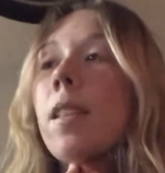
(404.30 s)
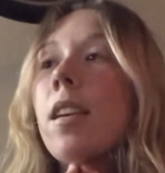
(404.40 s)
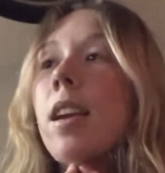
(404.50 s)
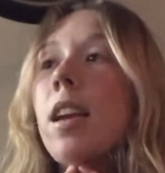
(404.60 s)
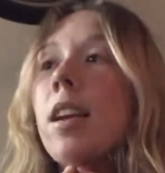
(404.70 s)

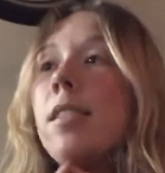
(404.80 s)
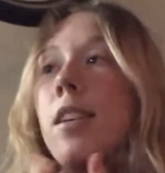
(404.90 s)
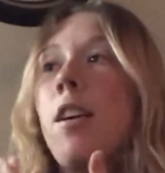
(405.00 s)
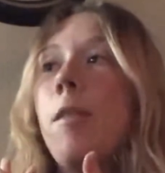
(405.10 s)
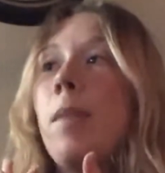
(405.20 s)
And to
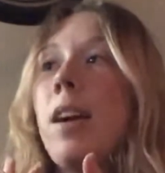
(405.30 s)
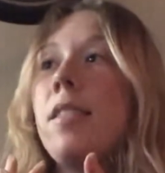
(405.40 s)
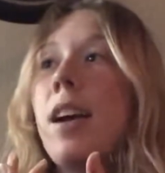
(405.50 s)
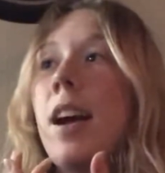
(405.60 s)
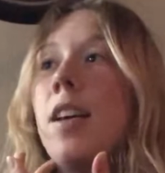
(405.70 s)
combat
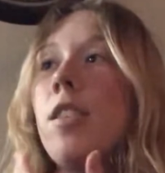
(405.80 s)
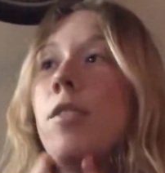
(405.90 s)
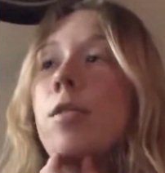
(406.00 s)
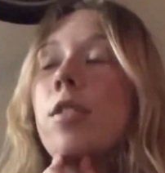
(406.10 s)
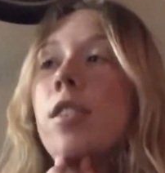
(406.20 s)
that, you
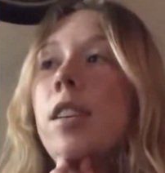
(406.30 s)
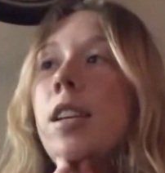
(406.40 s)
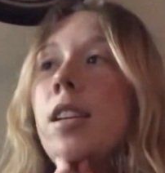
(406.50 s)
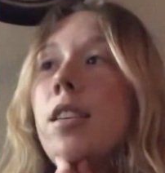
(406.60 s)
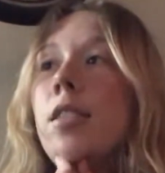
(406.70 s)
could
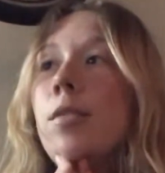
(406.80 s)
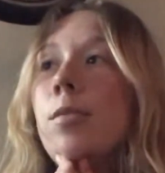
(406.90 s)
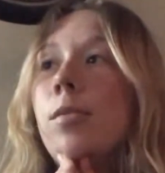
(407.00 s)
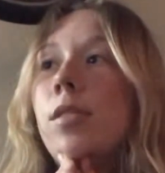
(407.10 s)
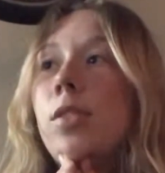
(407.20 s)

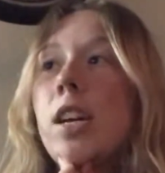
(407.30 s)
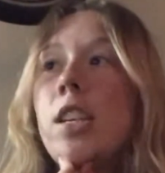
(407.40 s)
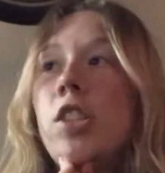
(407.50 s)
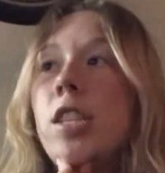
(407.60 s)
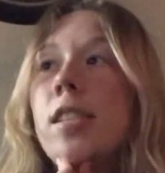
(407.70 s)
use
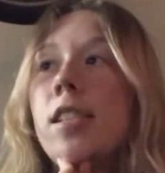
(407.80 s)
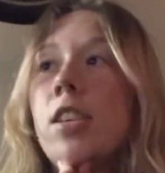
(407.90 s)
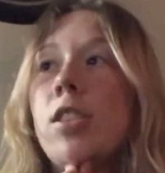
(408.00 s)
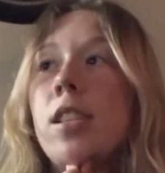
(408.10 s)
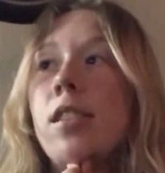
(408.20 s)
strategies
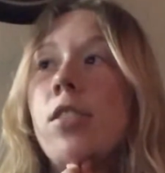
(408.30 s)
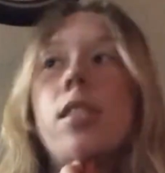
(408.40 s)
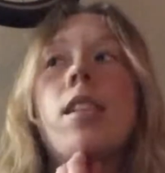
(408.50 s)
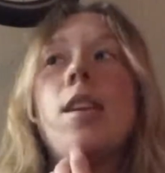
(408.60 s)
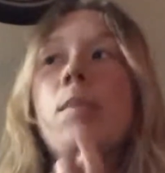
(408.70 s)
such as just
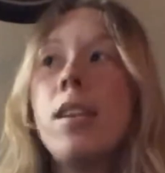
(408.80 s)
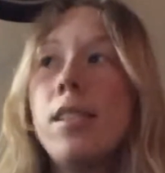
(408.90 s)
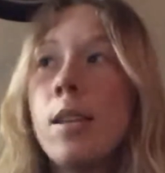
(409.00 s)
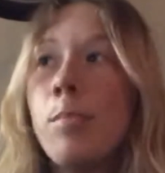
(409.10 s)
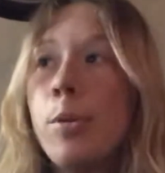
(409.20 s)
keeping it
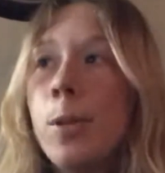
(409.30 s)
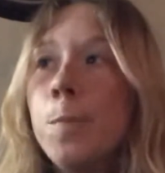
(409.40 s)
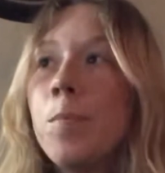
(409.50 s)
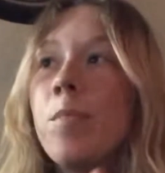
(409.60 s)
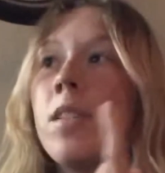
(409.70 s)
simple,
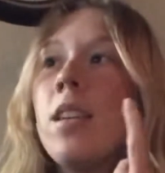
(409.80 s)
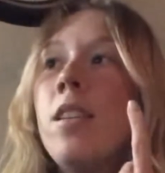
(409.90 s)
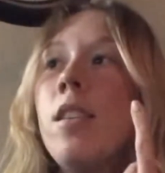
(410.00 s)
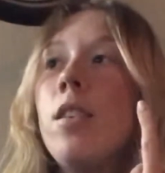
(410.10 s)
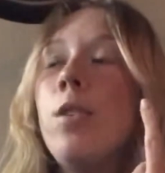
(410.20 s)

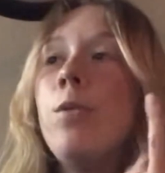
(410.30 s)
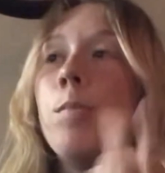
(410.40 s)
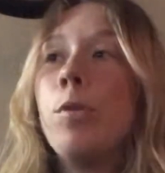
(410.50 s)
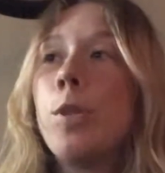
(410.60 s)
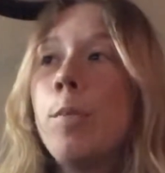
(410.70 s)
use
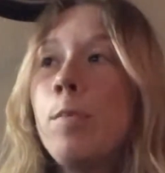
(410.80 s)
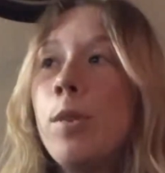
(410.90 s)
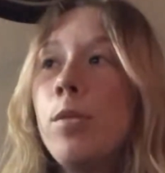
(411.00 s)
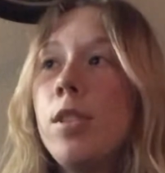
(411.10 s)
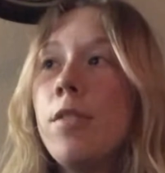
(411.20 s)
multiple
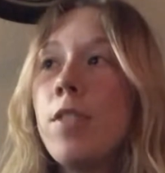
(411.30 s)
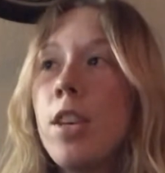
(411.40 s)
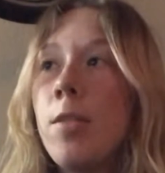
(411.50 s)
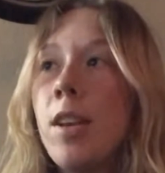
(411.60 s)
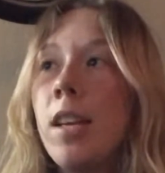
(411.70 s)
modes of
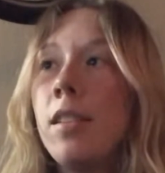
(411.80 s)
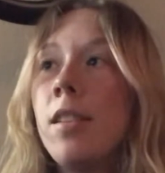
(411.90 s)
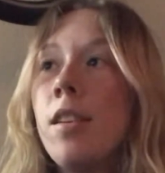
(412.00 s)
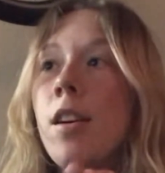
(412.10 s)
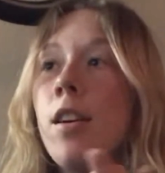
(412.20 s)
cueing,
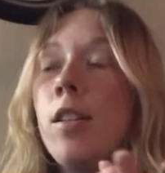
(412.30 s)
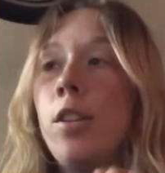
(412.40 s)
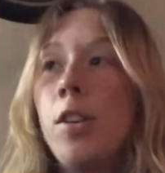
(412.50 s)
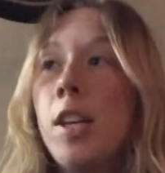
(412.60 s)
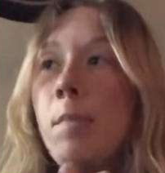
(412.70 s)

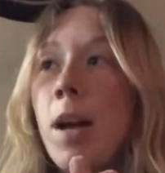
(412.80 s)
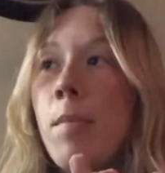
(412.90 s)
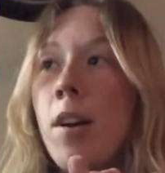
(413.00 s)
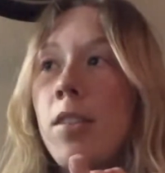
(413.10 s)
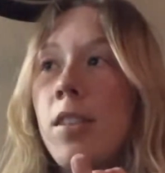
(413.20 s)
learning by
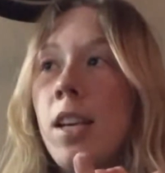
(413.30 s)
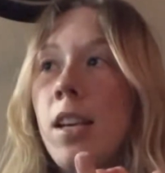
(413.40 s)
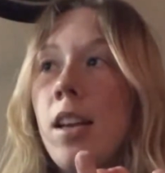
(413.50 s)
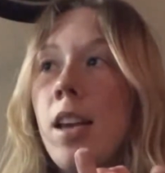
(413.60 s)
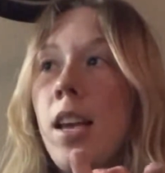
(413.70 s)
modeling,
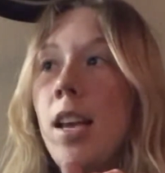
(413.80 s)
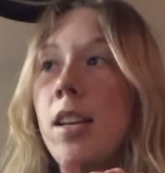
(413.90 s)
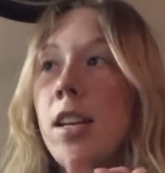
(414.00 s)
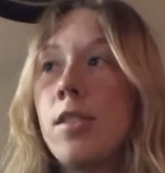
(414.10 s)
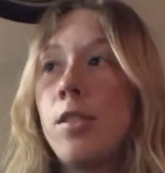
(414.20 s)
and
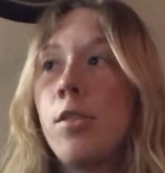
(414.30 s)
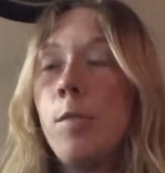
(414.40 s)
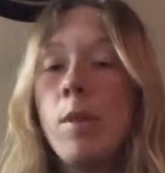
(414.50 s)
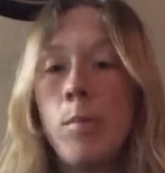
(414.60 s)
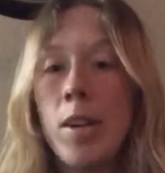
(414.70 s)
external
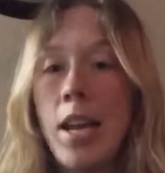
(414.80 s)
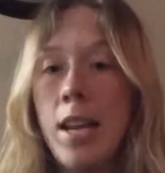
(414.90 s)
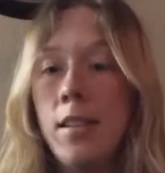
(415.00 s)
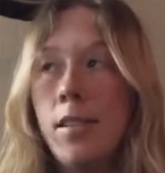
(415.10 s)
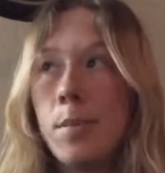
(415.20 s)
memory
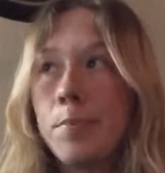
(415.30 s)
aids.